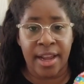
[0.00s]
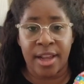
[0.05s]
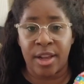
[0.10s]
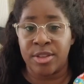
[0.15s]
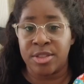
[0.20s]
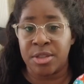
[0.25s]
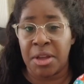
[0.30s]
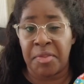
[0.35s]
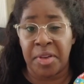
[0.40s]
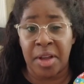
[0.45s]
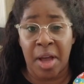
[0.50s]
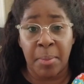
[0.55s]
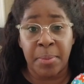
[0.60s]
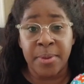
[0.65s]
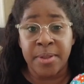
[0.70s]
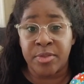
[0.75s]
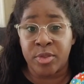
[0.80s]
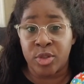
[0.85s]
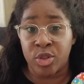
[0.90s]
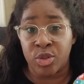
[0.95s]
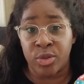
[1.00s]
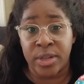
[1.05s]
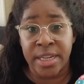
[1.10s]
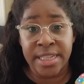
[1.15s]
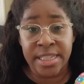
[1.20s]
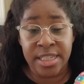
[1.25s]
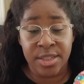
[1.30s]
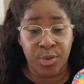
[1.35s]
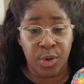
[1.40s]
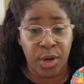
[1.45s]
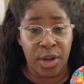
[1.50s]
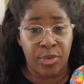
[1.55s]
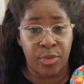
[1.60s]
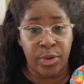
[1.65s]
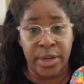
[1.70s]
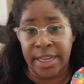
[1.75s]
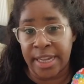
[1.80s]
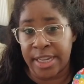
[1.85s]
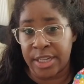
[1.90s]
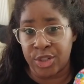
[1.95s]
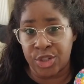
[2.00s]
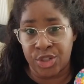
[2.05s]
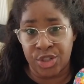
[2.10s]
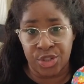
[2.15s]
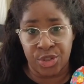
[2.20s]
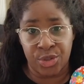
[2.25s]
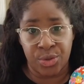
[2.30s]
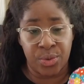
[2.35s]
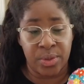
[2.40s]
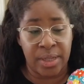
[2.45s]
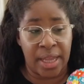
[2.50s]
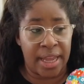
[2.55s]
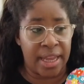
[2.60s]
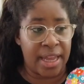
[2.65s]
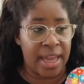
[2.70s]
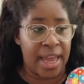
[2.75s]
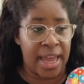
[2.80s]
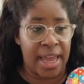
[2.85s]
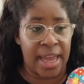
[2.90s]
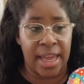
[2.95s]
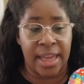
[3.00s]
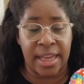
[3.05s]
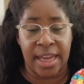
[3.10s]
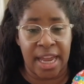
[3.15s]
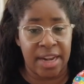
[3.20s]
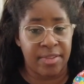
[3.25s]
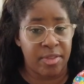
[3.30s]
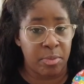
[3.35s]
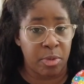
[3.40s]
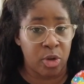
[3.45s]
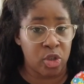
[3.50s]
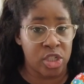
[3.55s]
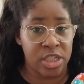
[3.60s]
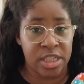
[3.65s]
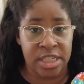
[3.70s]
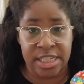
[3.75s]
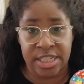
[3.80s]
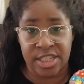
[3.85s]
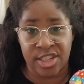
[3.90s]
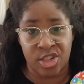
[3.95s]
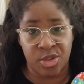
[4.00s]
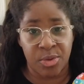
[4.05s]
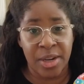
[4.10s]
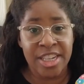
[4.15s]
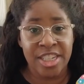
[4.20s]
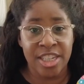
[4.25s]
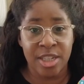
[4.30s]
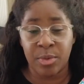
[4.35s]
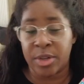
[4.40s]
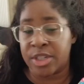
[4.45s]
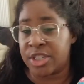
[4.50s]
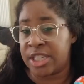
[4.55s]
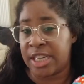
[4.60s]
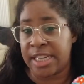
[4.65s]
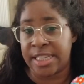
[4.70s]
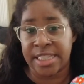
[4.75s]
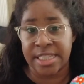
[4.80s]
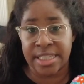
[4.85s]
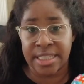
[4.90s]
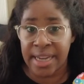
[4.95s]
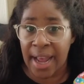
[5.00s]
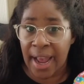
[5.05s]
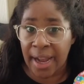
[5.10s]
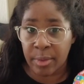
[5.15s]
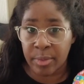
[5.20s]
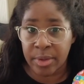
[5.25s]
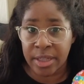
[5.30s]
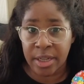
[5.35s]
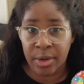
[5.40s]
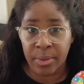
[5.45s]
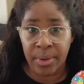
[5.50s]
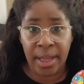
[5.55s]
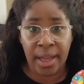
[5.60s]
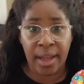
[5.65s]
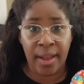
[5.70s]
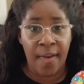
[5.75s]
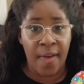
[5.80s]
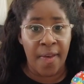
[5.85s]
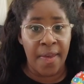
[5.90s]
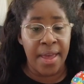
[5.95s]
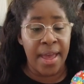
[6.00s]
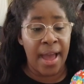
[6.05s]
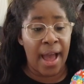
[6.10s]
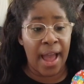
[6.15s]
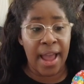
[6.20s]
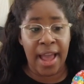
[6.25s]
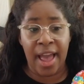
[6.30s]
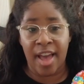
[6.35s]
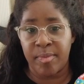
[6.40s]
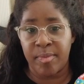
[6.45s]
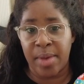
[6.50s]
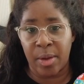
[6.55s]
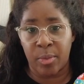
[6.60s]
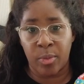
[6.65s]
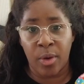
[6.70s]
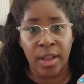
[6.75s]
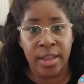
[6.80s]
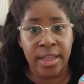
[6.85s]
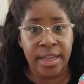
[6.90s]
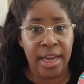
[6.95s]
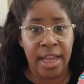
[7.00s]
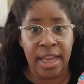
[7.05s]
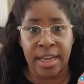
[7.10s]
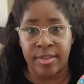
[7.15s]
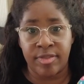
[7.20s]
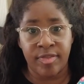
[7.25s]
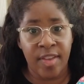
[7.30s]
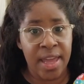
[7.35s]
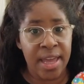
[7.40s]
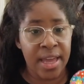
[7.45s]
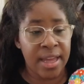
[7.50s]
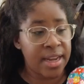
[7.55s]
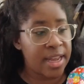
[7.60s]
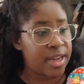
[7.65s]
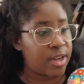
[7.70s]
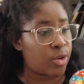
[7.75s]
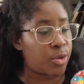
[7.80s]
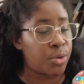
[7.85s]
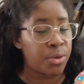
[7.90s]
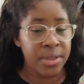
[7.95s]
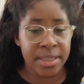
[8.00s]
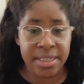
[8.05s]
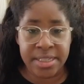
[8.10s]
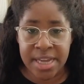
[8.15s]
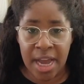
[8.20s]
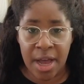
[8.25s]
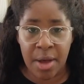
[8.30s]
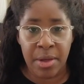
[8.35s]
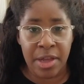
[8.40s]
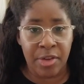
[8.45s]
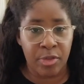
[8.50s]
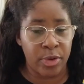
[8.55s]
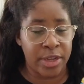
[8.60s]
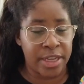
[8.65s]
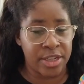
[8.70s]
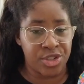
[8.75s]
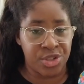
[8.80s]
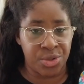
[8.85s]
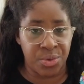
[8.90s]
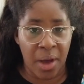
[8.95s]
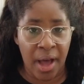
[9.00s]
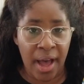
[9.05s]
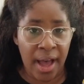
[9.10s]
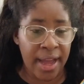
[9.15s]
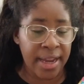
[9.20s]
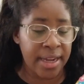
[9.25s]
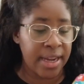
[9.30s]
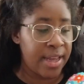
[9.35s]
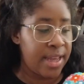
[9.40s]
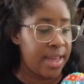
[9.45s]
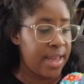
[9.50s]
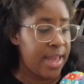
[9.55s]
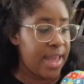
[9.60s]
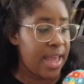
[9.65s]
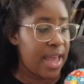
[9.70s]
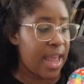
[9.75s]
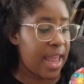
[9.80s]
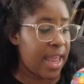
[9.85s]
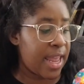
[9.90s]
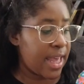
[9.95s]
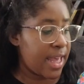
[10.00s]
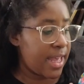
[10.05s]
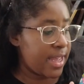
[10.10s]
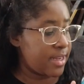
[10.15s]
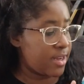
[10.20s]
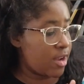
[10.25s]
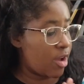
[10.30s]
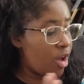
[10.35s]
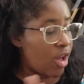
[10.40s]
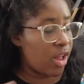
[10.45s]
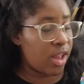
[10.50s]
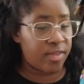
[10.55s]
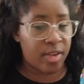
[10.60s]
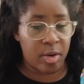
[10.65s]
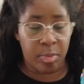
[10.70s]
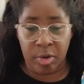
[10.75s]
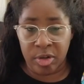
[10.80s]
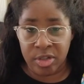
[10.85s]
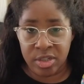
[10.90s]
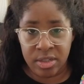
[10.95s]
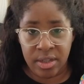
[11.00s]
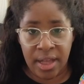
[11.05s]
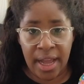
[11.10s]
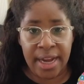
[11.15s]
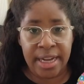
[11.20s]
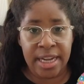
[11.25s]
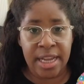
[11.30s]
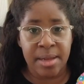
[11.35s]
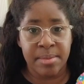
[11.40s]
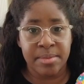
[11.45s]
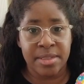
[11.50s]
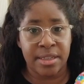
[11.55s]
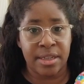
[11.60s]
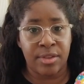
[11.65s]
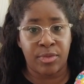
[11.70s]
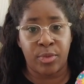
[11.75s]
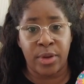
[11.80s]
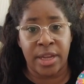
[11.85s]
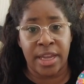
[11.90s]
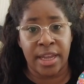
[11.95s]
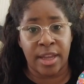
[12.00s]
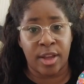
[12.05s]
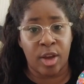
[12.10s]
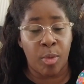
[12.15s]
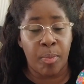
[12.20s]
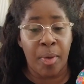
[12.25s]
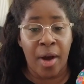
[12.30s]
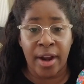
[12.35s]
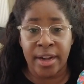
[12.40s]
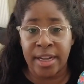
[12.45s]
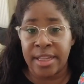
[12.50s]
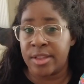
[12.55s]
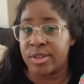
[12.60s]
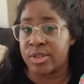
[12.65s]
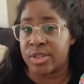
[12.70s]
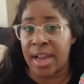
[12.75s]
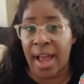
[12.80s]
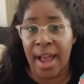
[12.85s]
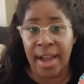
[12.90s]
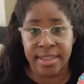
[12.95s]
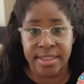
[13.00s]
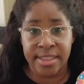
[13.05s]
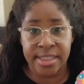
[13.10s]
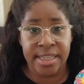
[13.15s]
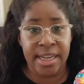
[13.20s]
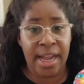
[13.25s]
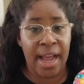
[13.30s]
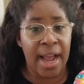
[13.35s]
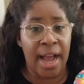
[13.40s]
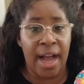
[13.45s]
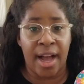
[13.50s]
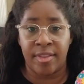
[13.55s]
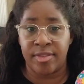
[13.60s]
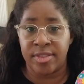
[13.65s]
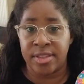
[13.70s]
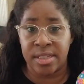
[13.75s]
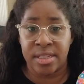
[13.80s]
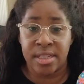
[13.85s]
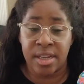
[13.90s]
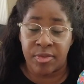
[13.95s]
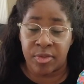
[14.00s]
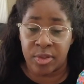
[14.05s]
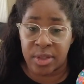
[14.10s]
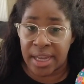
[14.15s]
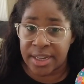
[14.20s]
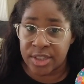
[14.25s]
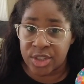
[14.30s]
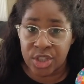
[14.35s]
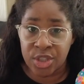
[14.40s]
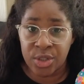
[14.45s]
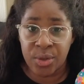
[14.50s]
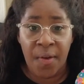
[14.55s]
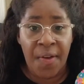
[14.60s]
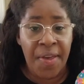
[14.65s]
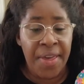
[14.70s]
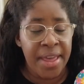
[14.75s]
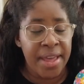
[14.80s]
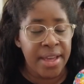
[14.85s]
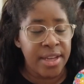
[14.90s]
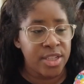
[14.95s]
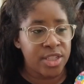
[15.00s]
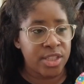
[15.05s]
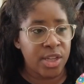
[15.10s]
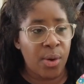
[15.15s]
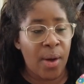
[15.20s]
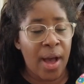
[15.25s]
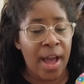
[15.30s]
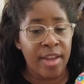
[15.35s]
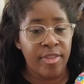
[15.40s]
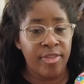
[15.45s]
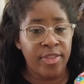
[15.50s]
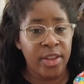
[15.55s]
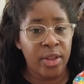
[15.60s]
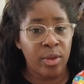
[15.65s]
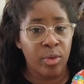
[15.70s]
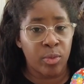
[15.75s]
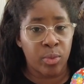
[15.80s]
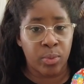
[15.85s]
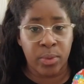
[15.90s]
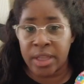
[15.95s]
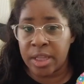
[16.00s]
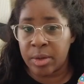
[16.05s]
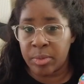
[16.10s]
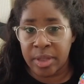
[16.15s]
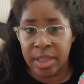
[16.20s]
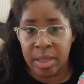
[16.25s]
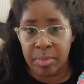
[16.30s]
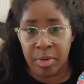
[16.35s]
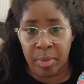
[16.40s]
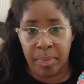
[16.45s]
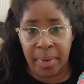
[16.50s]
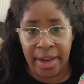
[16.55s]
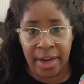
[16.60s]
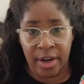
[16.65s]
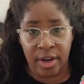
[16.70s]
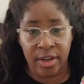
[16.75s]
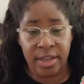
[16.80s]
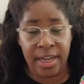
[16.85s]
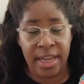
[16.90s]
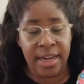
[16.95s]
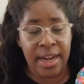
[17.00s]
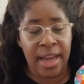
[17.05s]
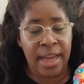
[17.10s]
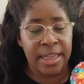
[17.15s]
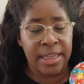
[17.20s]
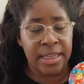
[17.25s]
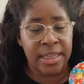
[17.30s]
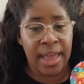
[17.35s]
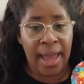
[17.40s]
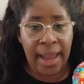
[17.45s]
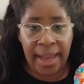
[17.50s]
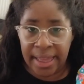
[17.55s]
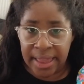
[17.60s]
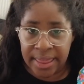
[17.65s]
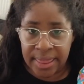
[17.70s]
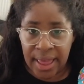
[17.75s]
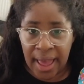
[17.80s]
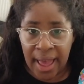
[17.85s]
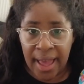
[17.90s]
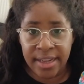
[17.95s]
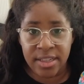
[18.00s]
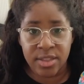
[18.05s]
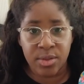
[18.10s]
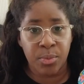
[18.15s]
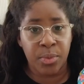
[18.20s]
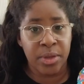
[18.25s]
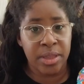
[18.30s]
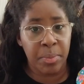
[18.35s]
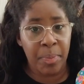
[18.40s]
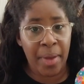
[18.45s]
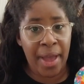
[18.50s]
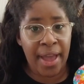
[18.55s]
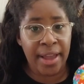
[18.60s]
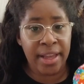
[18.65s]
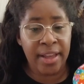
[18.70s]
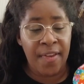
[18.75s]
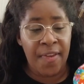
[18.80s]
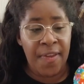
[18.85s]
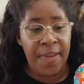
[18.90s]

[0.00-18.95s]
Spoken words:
I also have a couple of treats for if we get into like a kind of emergency situation where she needs a snack really quick. I my wallet and fan and a cooling towel if we get too hot, and all of our personal items. And if we go potty and there's an accident, I have stuff for that too. So I feel really, really prepared, and I like that with a bag.